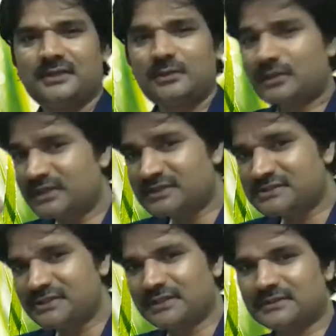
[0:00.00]
Look at the
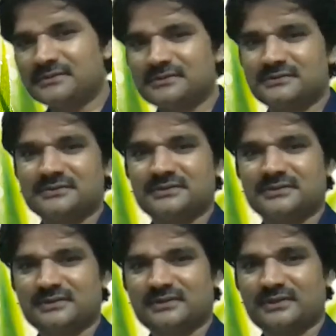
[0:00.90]
children.
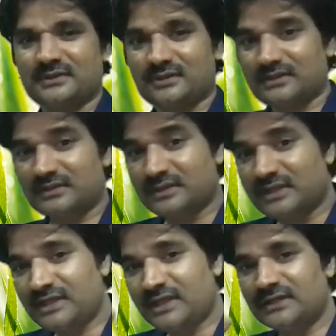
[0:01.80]

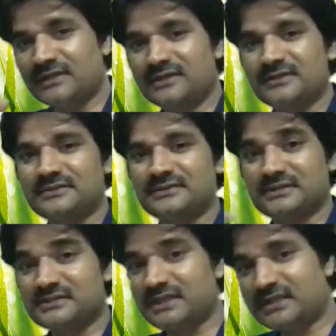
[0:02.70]
There I learned the
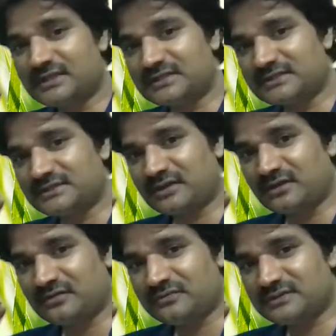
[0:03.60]
secret
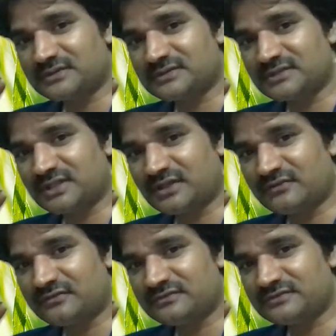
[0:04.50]
of
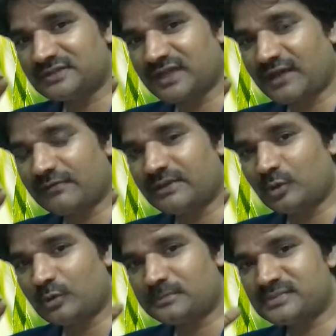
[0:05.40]
having the
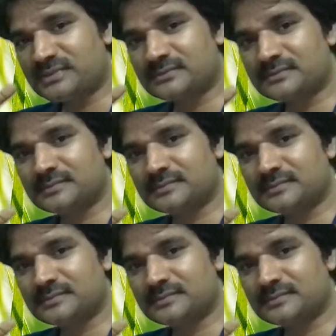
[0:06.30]
hopes.